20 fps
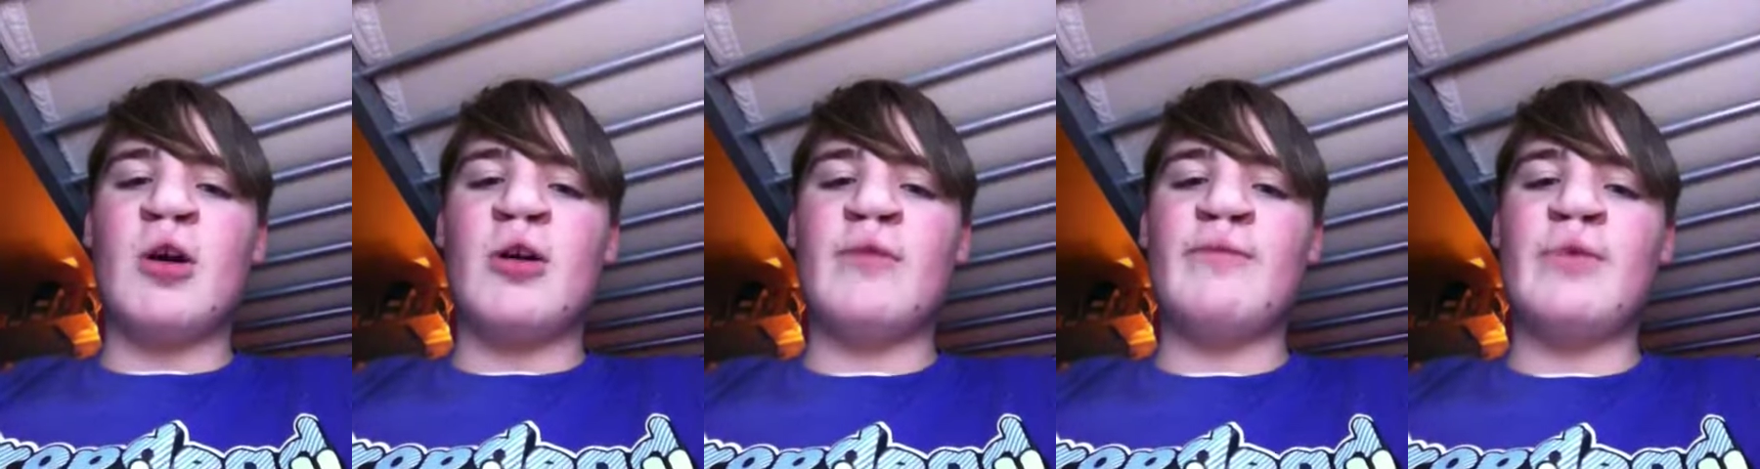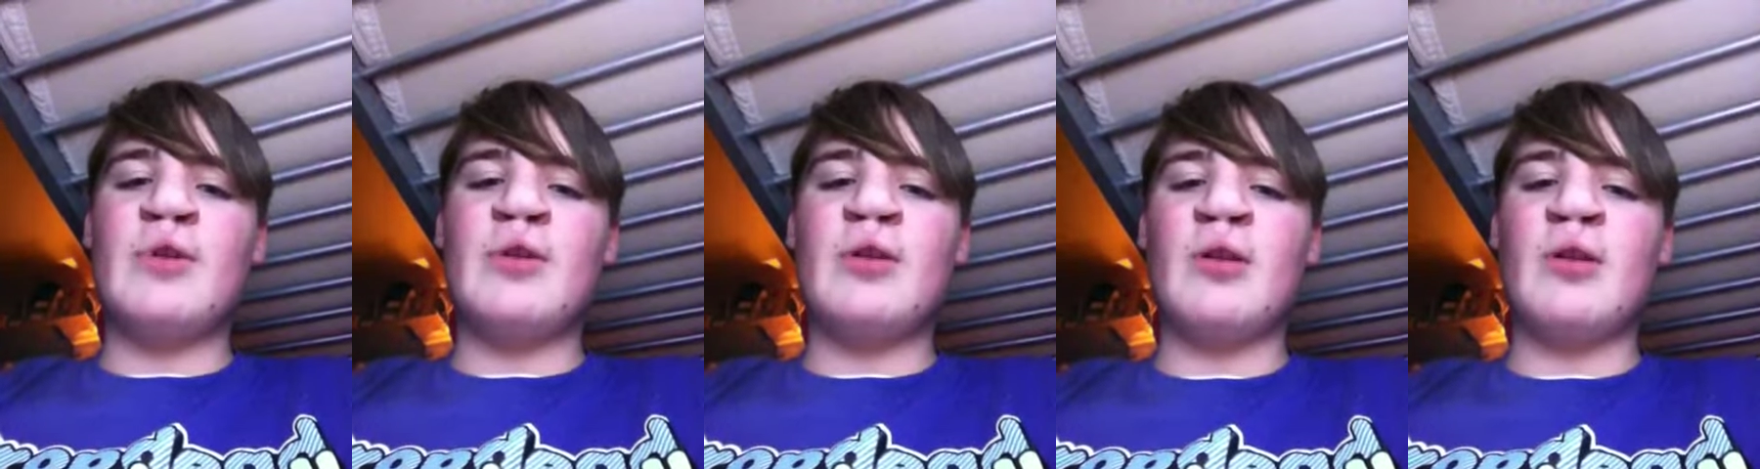
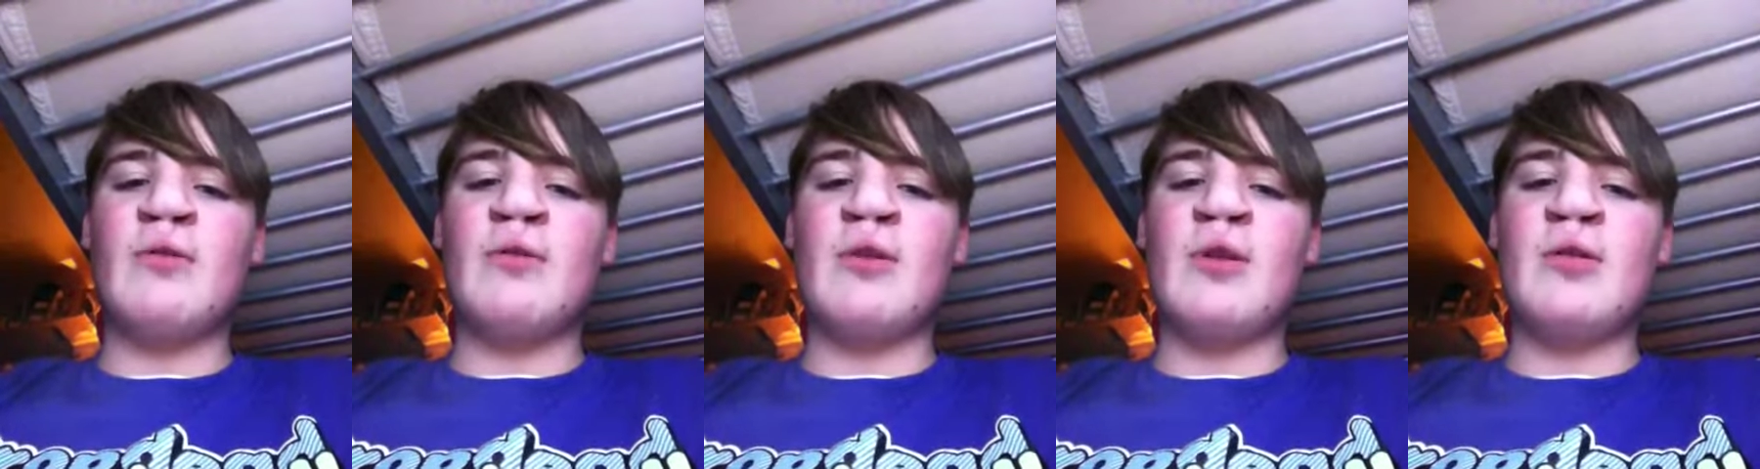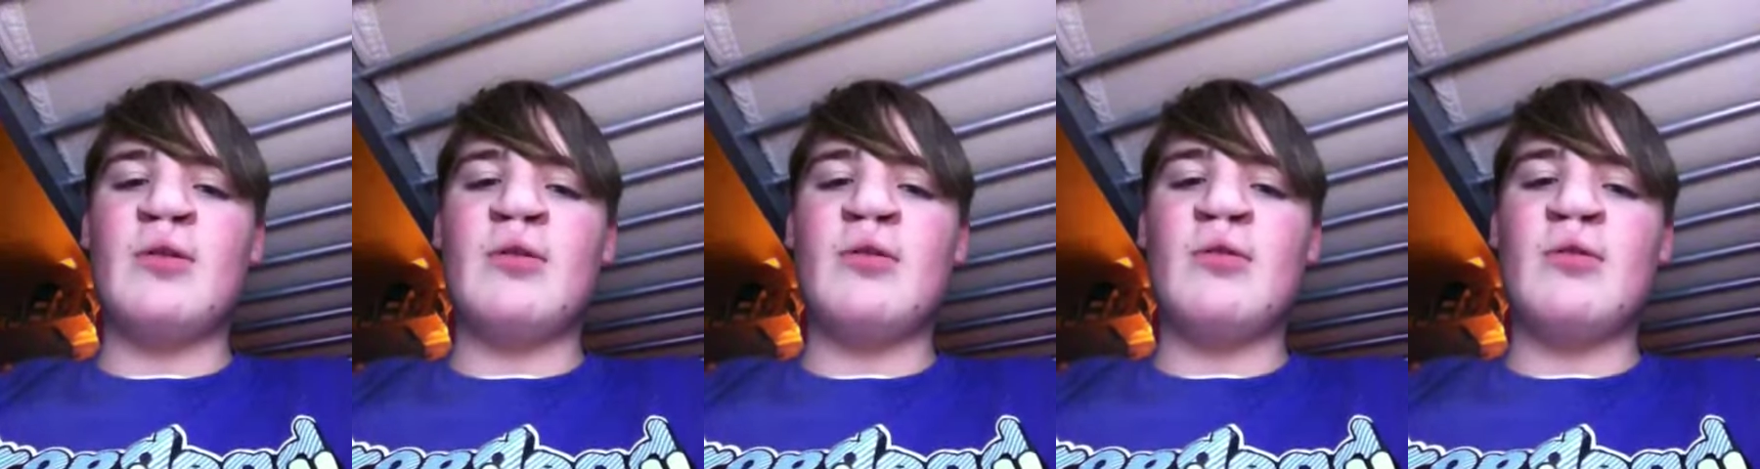computer
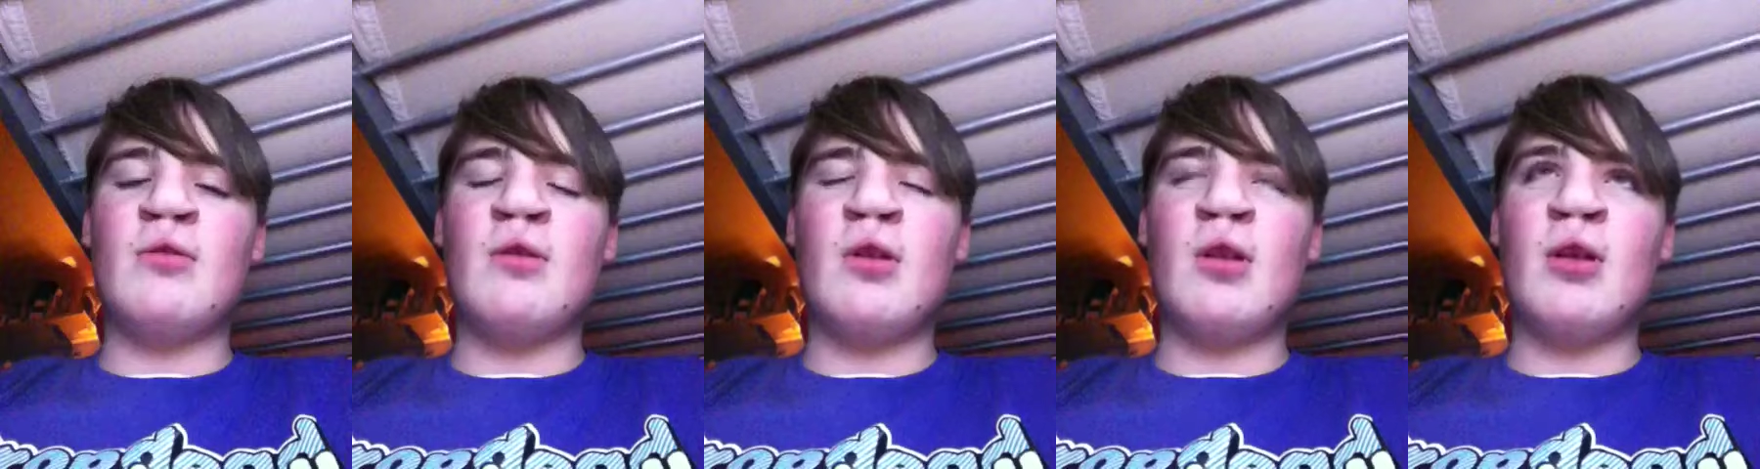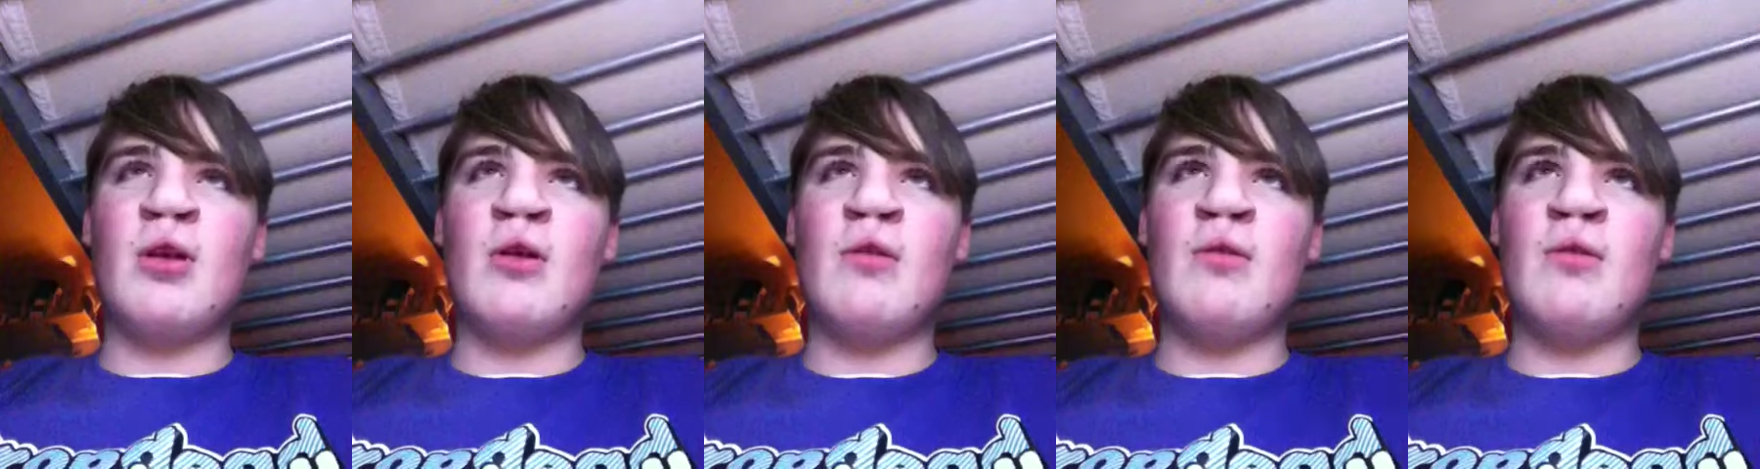screen,
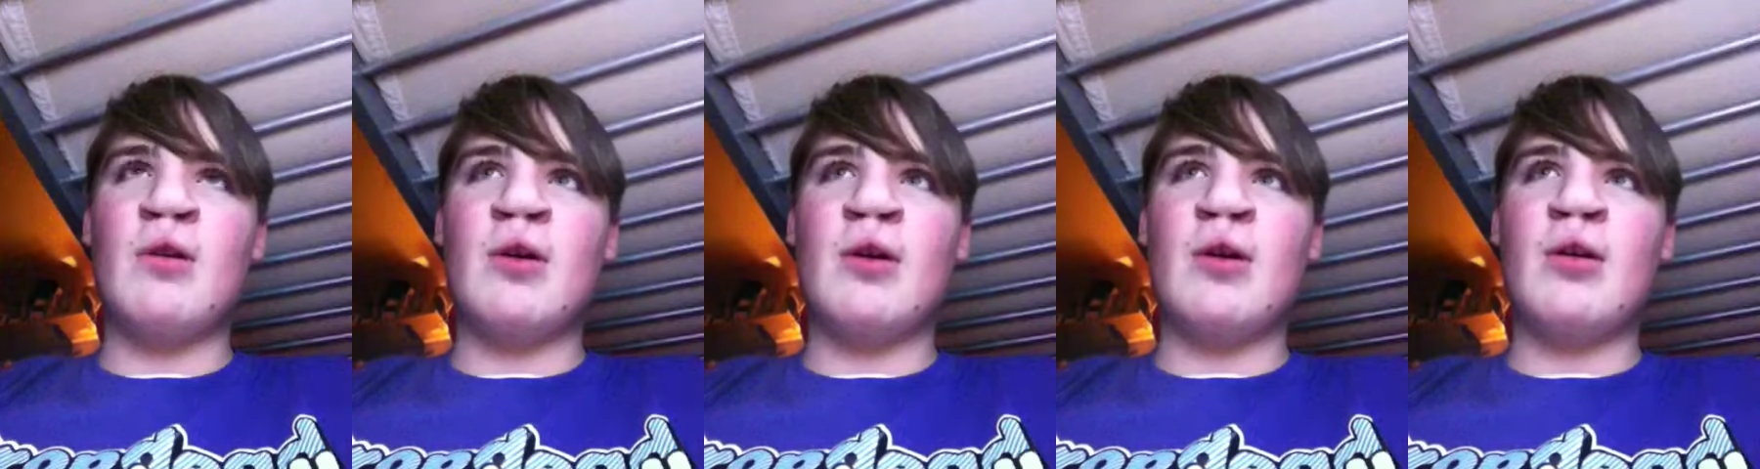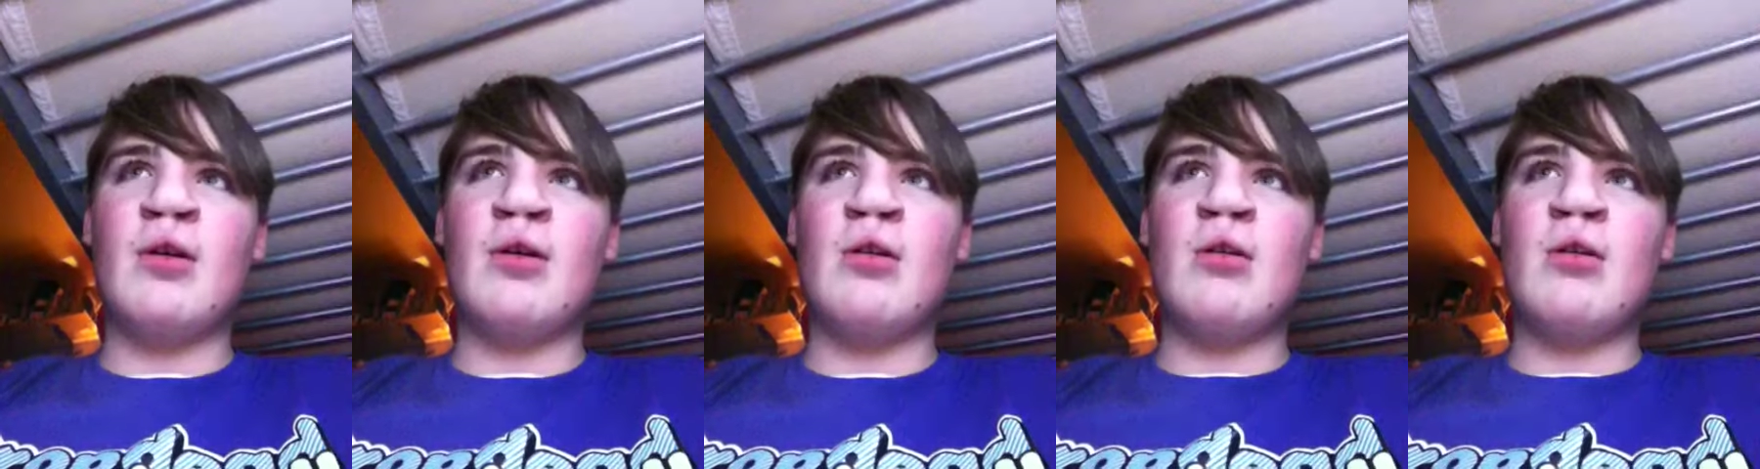so,
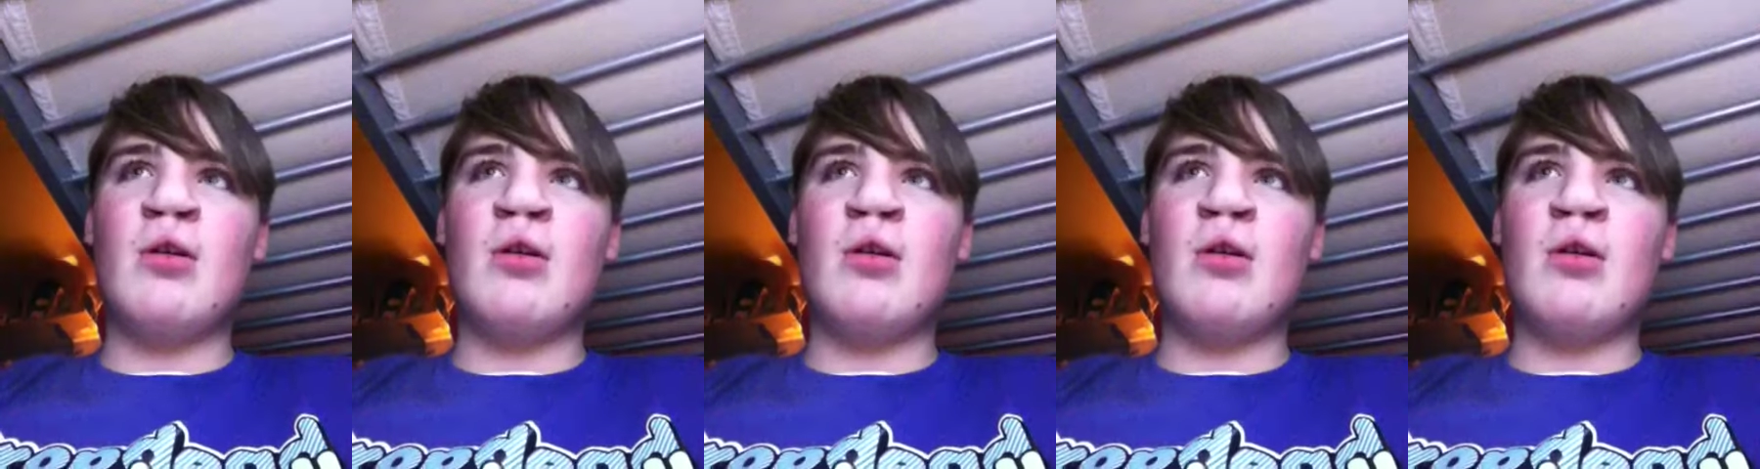like,